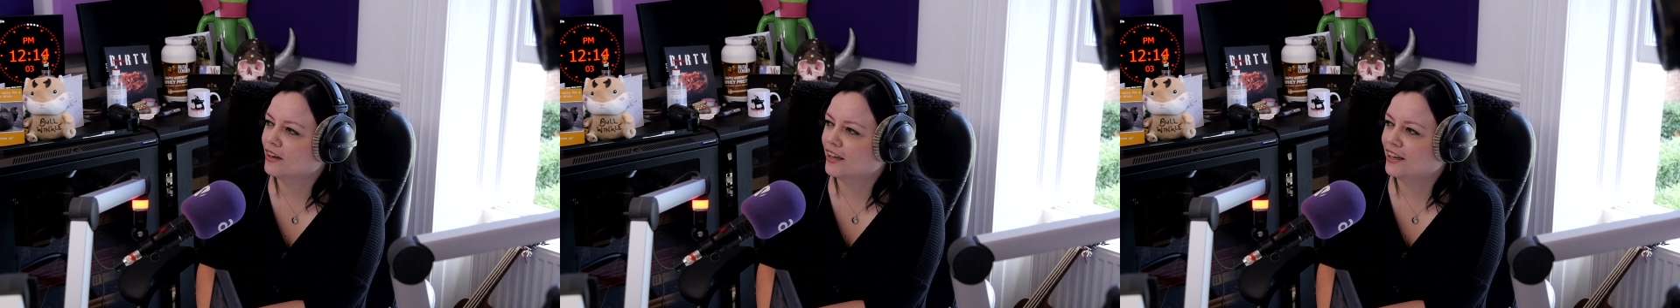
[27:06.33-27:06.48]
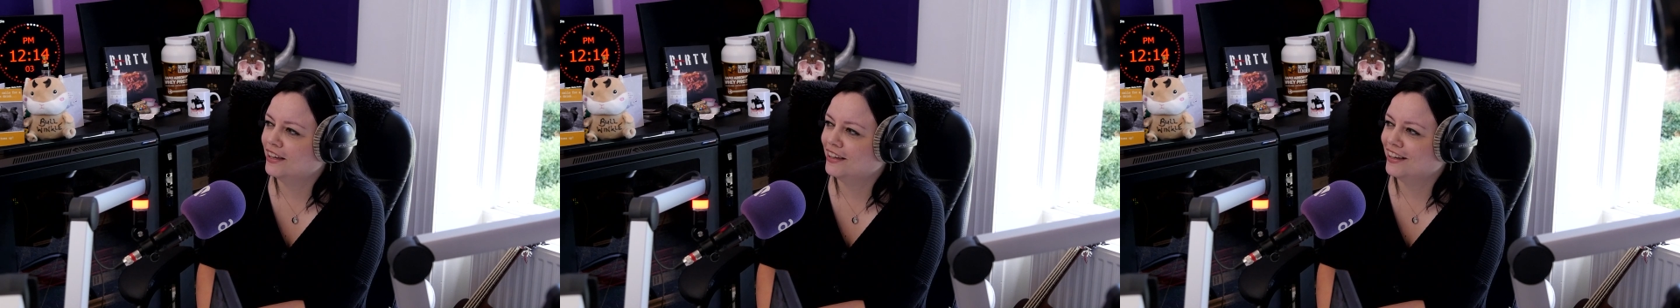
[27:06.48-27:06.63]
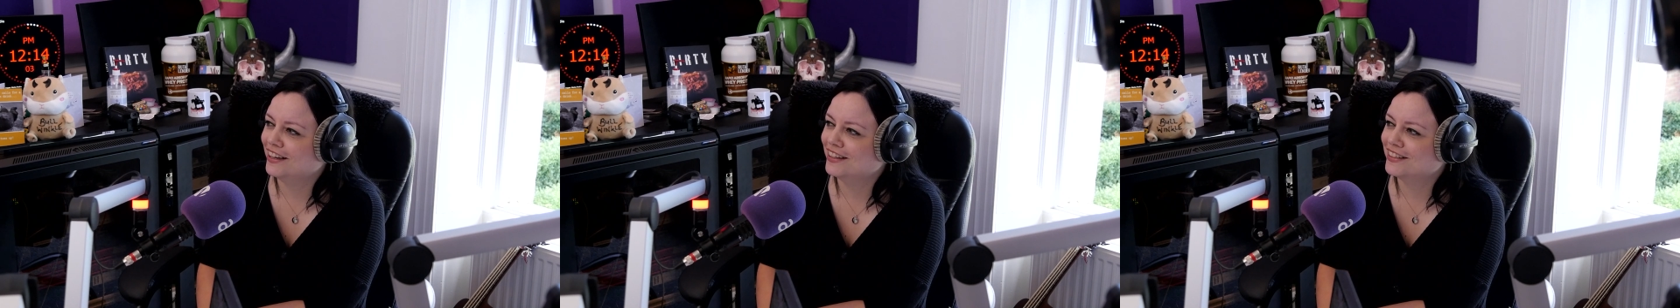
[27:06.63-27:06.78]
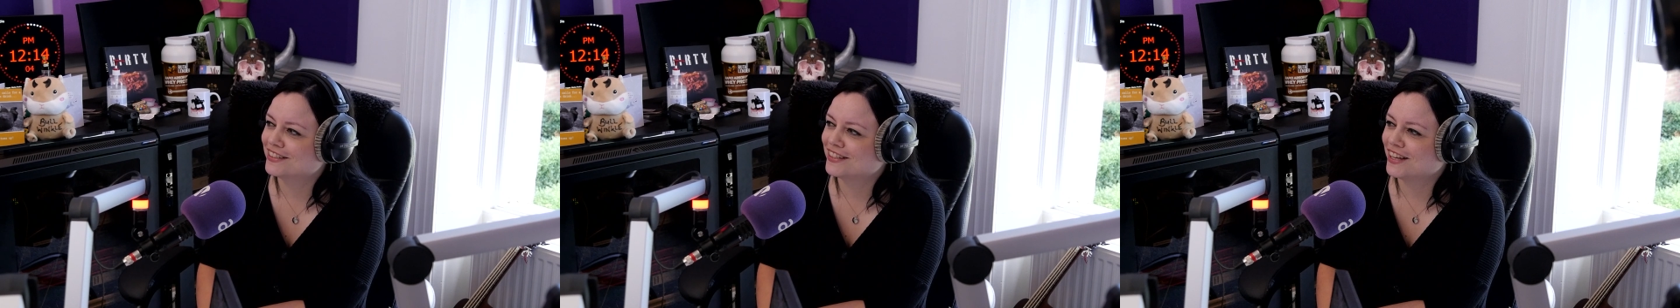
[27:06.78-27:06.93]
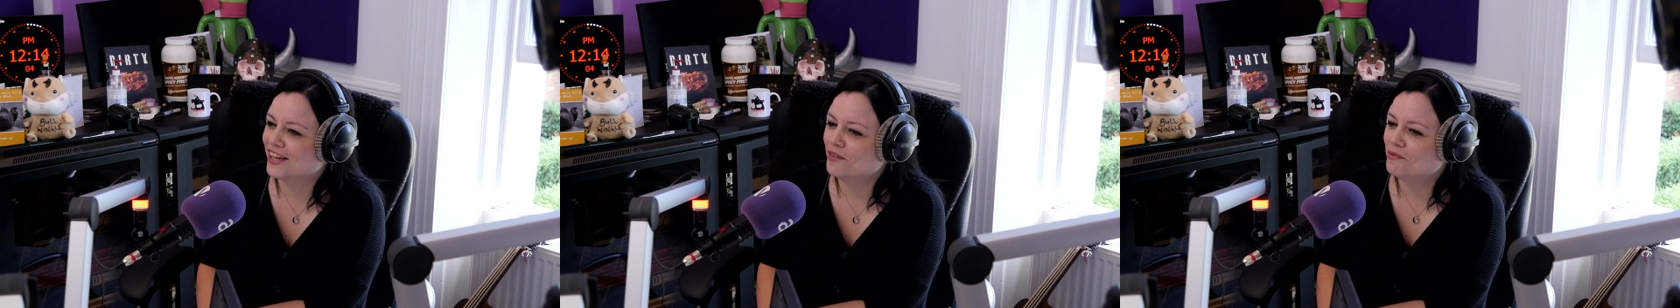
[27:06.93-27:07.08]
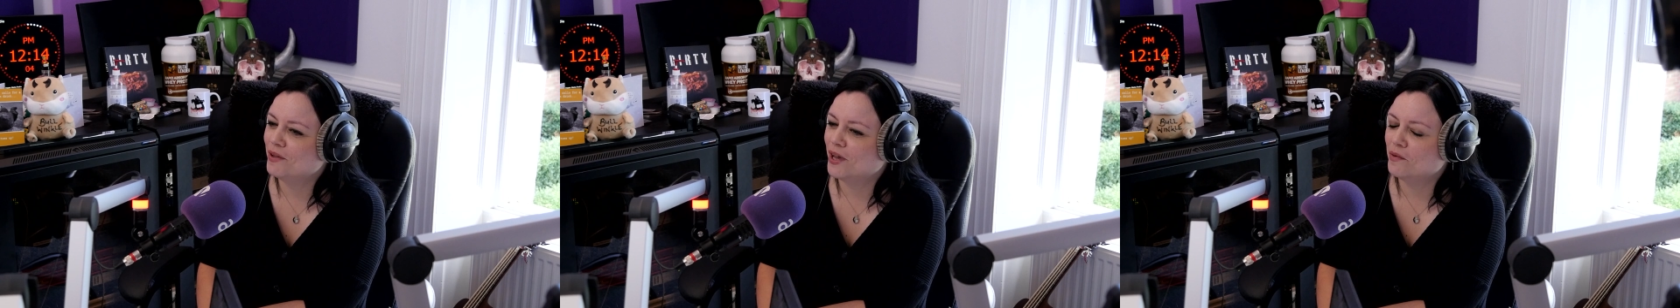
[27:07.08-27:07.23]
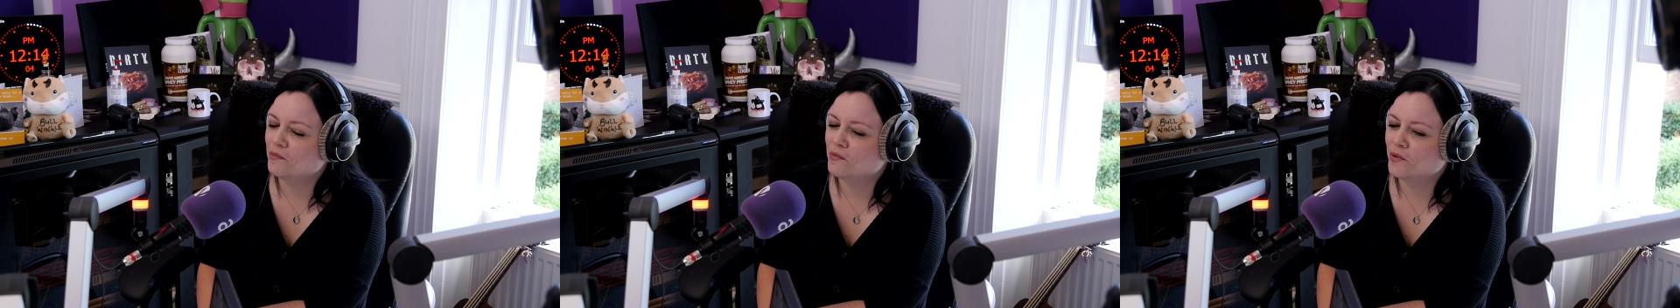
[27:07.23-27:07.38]
Like it's a
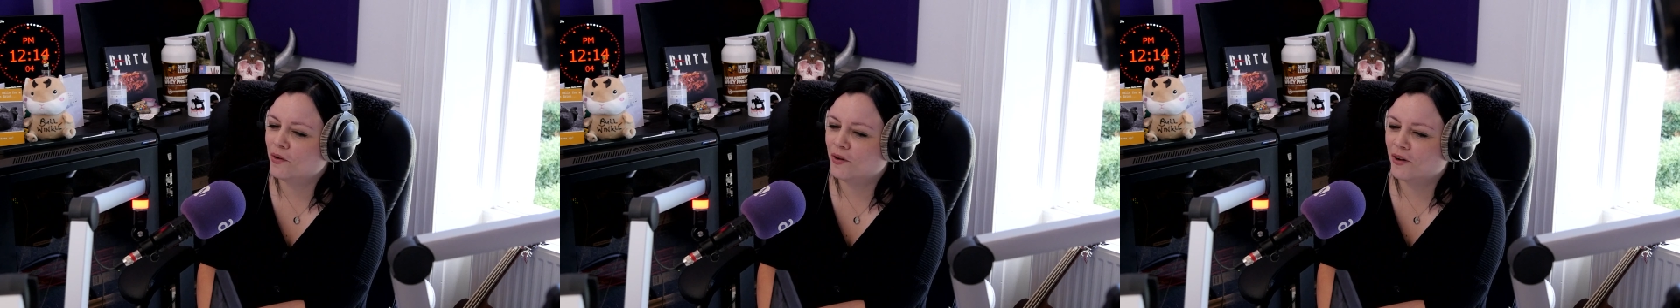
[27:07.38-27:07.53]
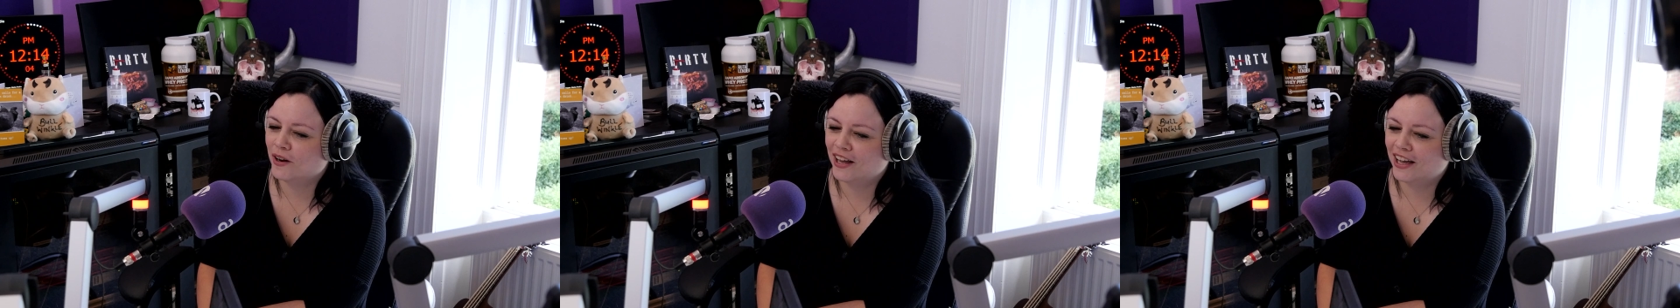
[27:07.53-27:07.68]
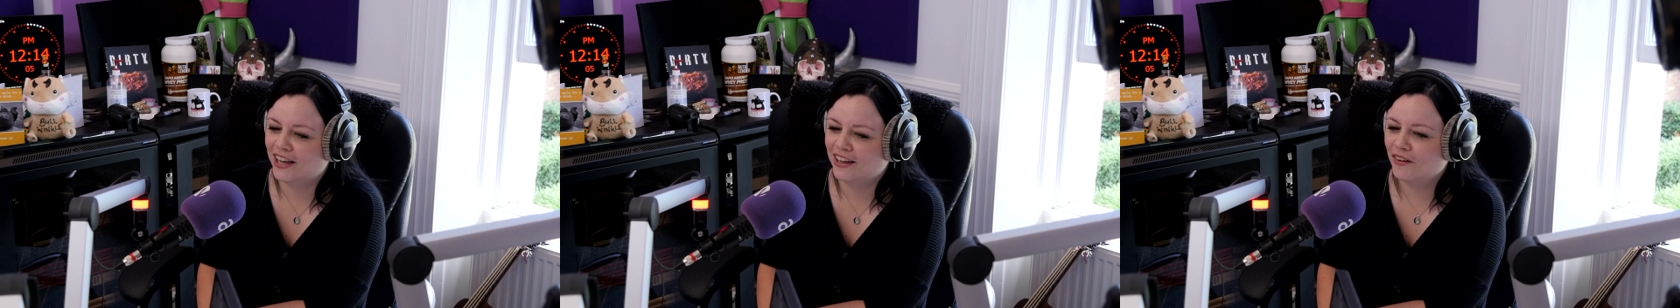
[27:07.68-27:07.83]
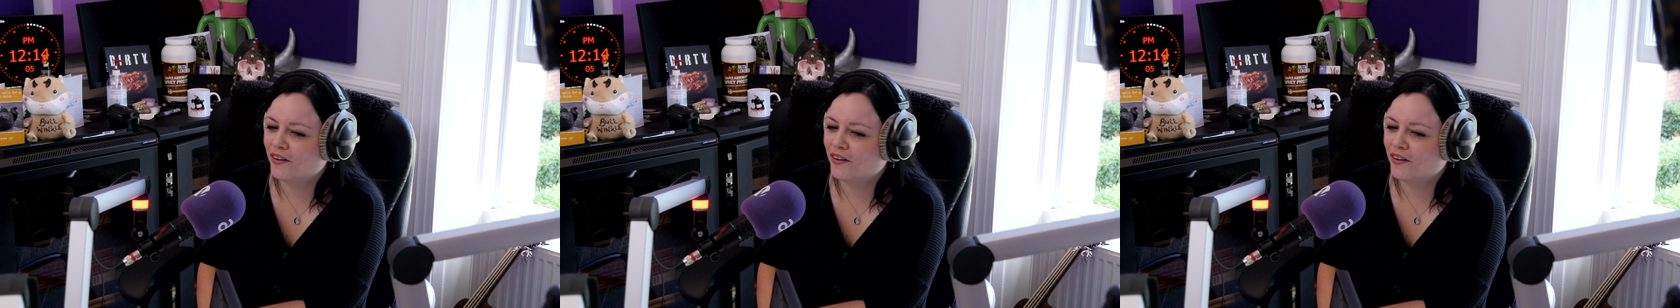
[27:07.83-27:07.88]
bit more like,